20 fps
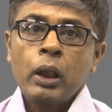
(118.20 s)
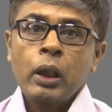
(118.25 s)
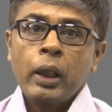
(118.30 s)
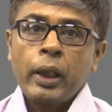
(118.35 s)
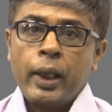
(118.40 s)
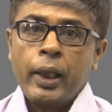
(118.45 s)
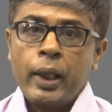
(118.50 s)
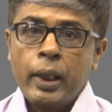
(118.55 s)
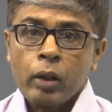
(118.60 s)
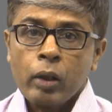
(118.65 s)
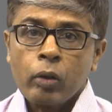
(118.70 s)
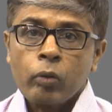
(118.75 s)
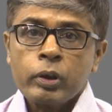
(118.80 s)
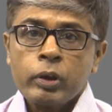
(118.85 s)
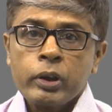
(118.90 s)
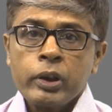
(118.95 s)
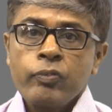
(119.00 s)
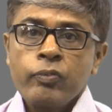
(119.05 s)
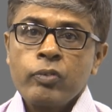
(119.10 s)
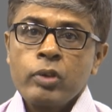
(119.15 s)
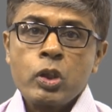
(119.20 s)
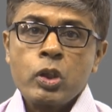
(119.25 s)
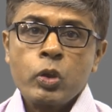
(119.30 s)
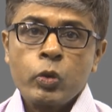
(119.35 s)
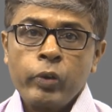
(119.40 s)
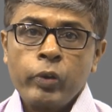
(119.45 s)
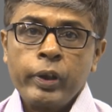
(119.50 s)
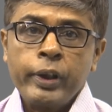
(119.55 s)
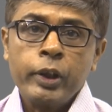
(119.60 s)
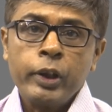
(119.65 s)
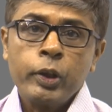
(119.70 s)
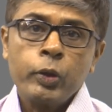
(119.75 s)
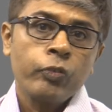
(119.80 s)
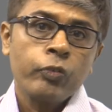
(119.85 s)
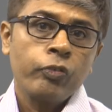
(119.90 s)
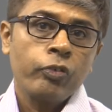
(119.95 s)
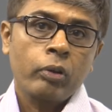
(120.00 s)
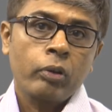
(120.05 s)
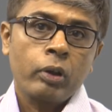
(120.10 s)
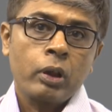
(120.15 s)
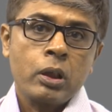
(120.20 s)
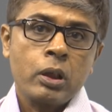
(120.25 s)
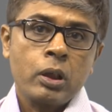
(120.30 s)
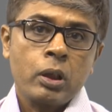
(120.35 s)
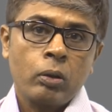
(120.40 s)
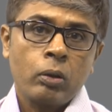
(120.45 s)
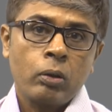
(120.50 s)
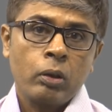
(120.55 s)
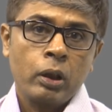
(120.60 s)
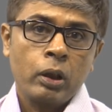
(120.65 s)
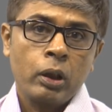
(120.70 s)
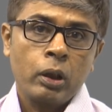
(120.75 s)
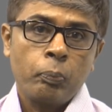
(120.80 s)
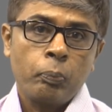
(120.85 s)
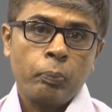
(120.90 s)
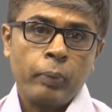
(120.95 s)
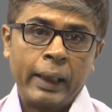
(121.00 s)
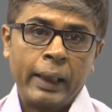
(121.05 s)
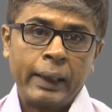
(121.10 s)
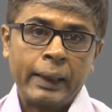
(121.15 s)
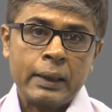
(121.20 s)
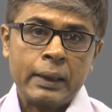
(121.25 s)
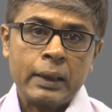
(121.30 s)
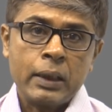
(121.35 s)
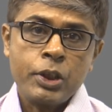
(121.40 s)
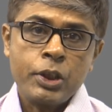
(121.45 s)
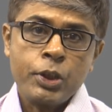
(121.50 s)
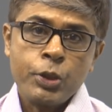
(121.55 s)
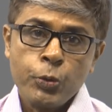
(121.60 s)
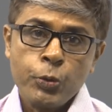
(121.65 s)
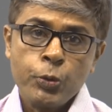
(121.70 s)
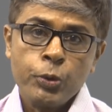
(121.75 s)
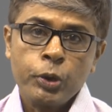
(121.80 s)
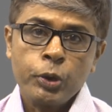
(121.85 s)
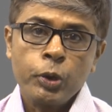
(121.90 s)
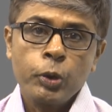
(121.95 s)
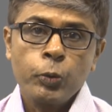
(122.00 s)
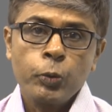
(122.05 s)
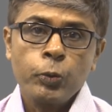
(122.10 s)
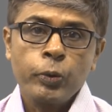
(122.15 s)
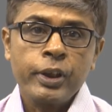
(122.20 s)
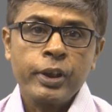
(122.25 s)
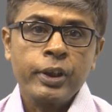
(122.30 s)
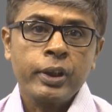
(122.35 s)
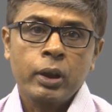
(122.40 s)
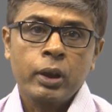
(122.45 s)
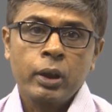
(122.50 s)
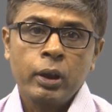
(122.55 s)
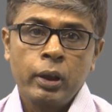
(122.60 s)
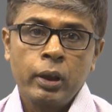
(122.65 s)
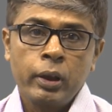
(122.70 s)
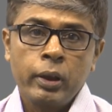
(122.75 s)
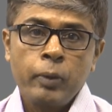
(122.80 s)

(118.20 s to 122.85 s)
Andragogy was coined to focus on the practices used to teach adults.